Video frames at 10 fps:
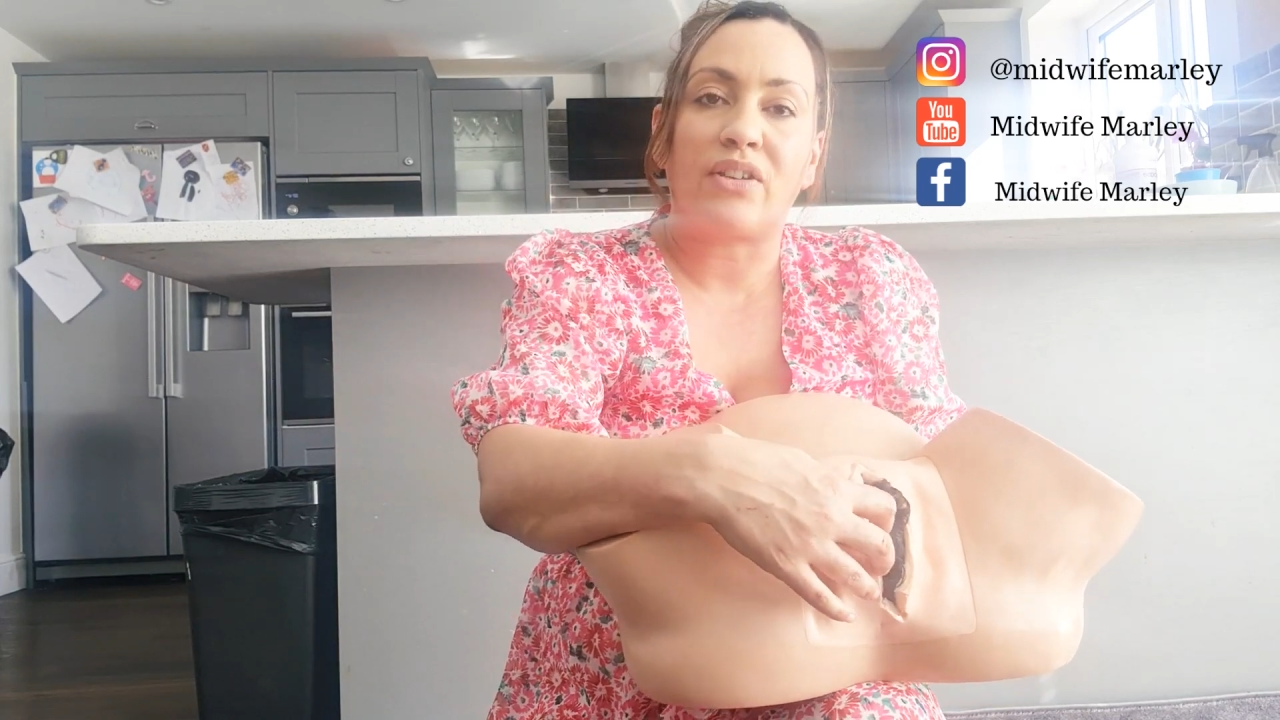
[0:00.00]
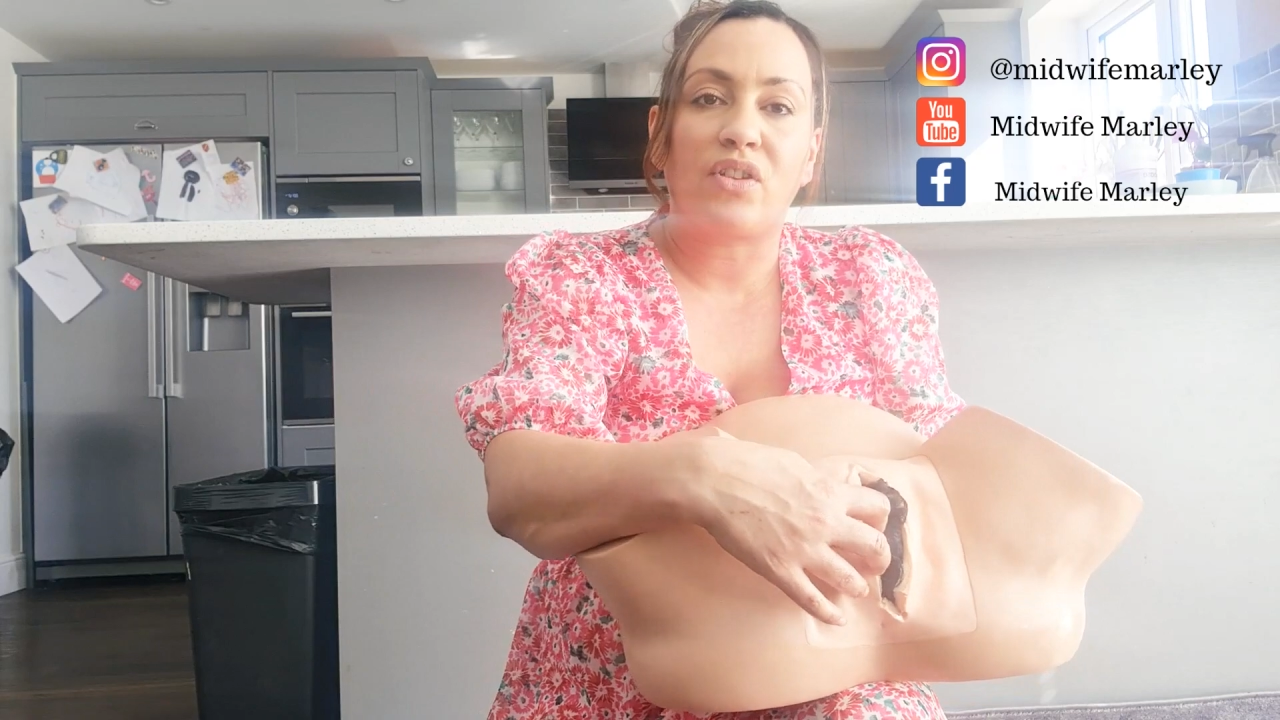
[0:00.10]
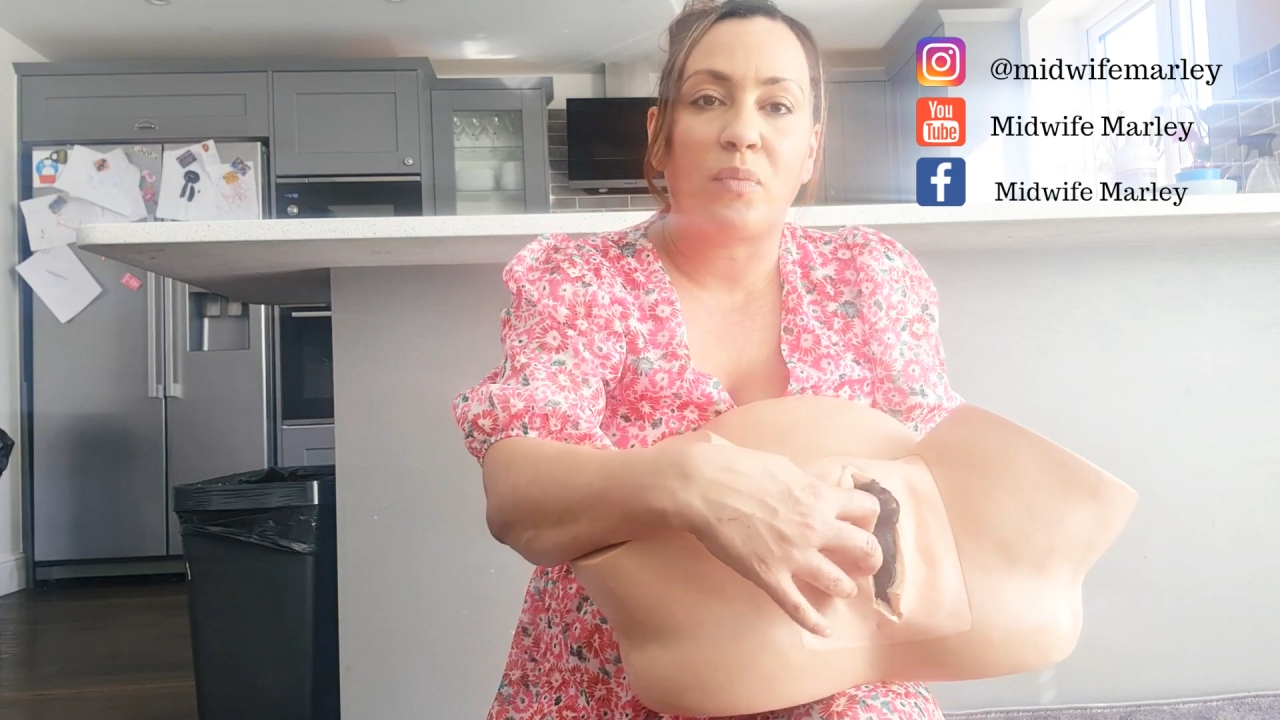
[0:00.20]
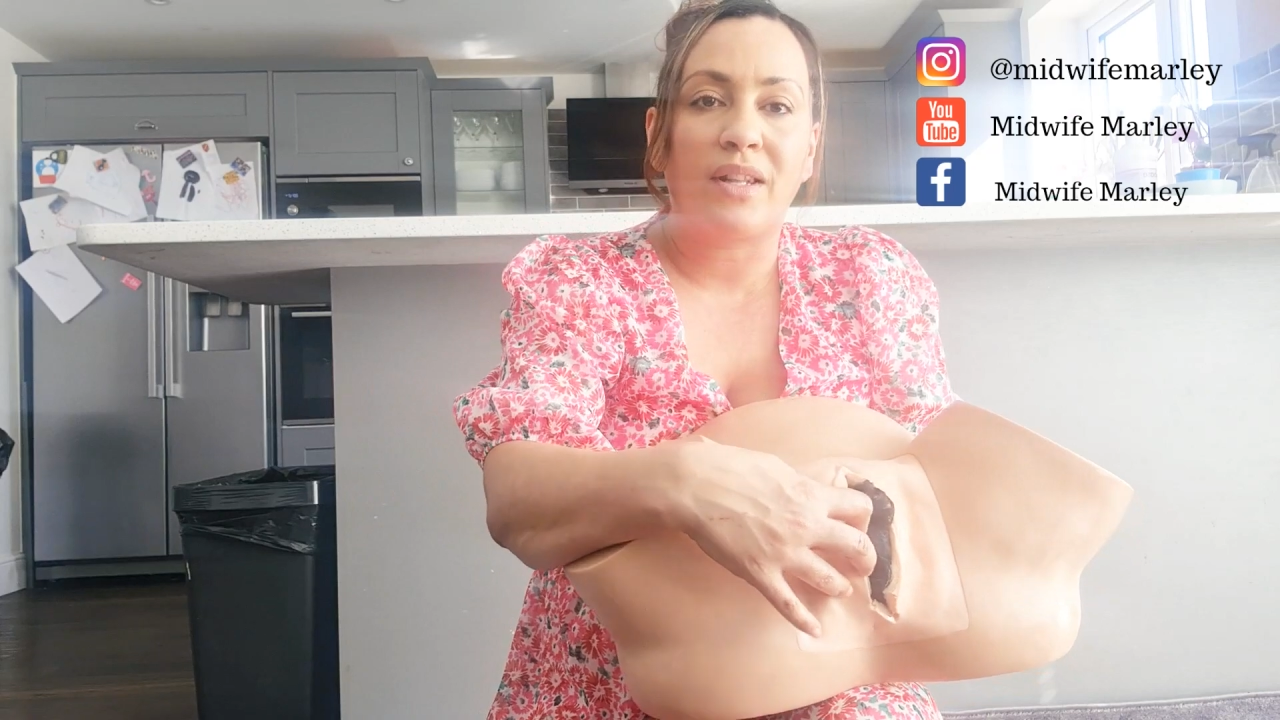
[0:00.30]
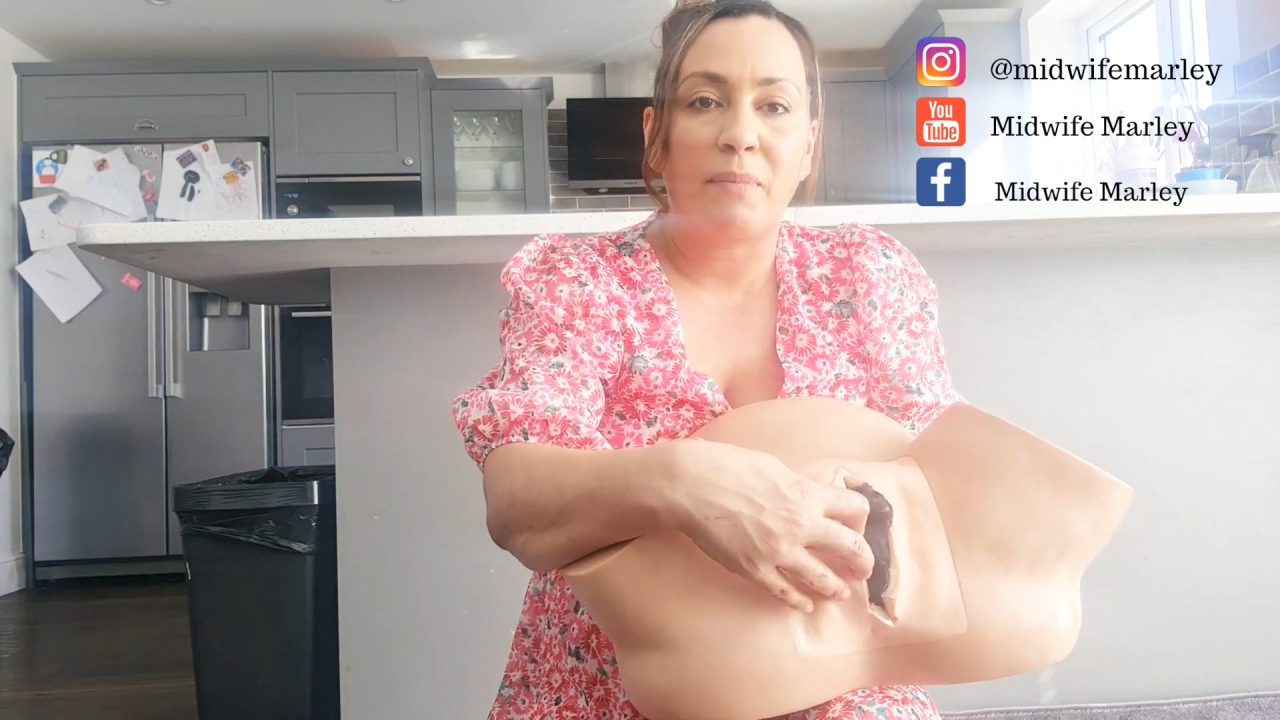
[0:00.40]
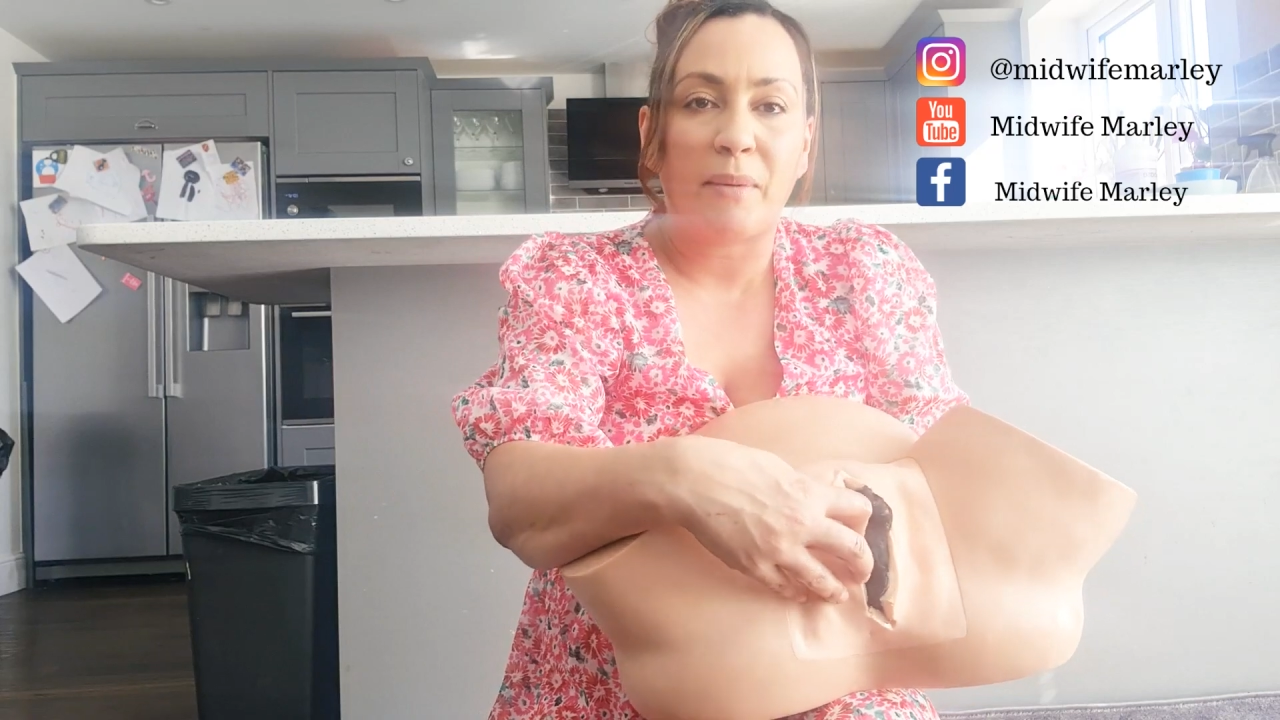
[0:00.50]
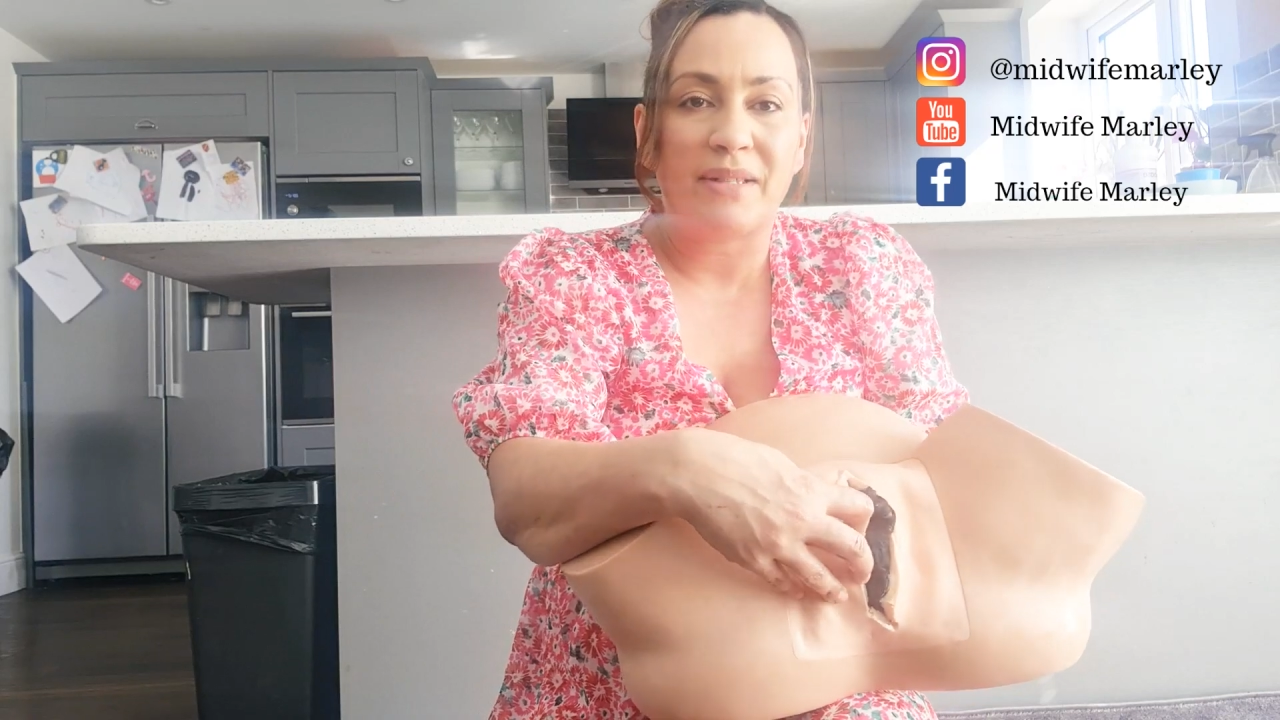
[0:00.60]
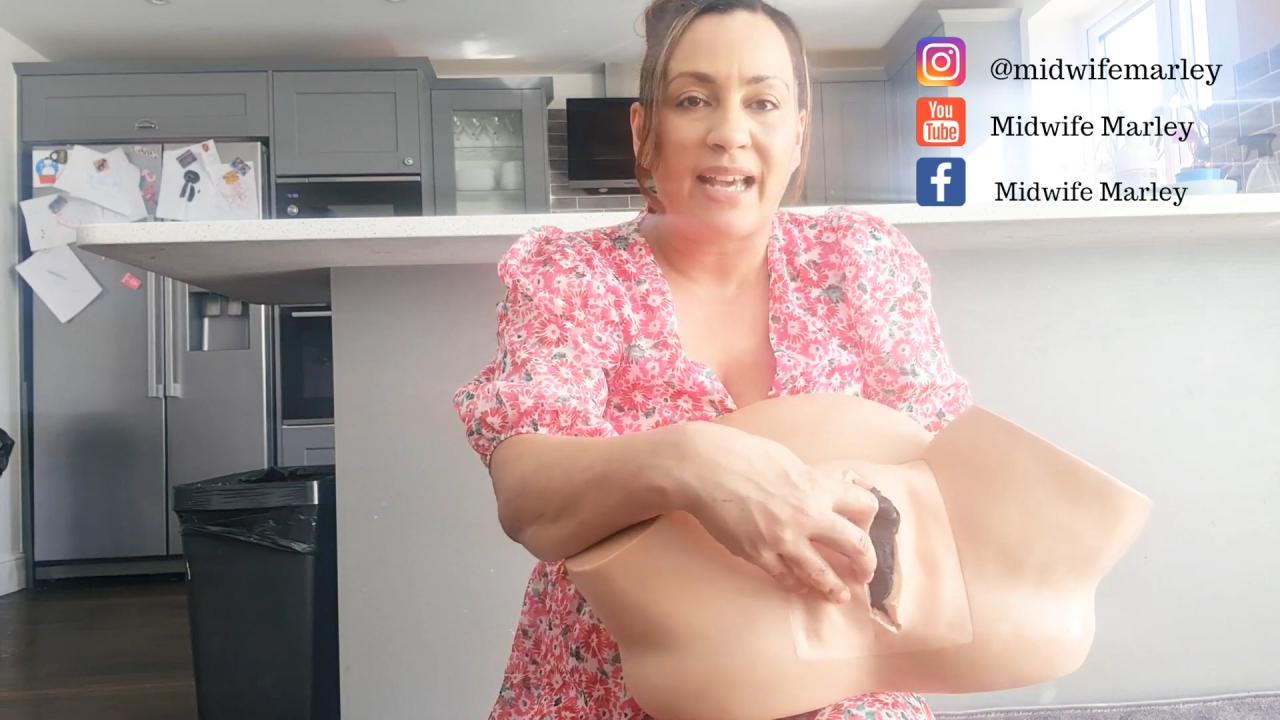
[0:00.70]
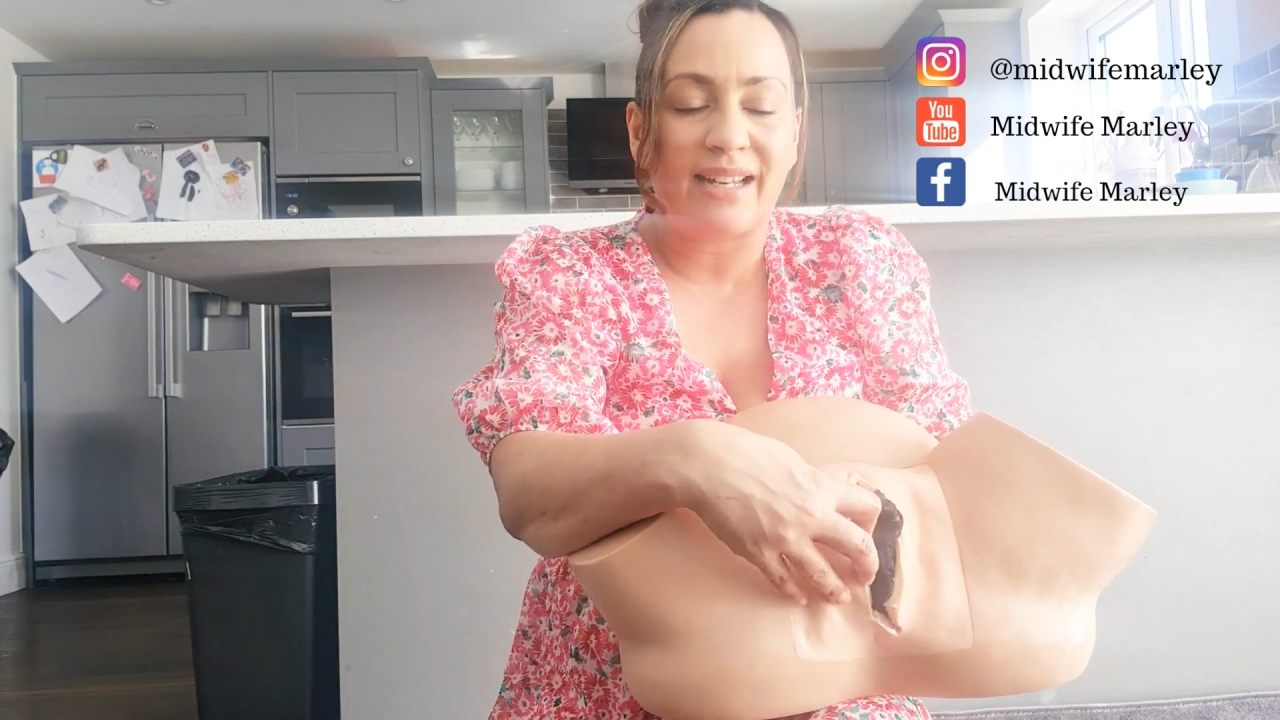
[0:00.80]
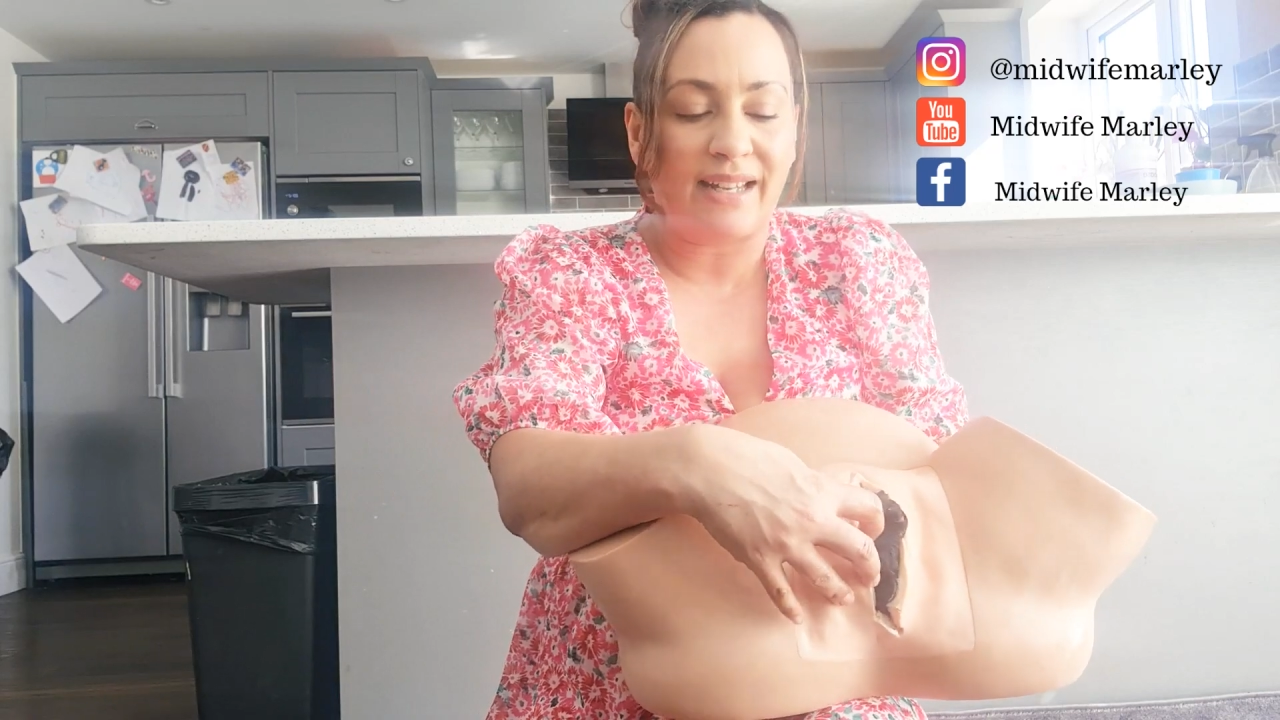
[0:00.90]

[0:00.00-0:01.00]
So when the baby's head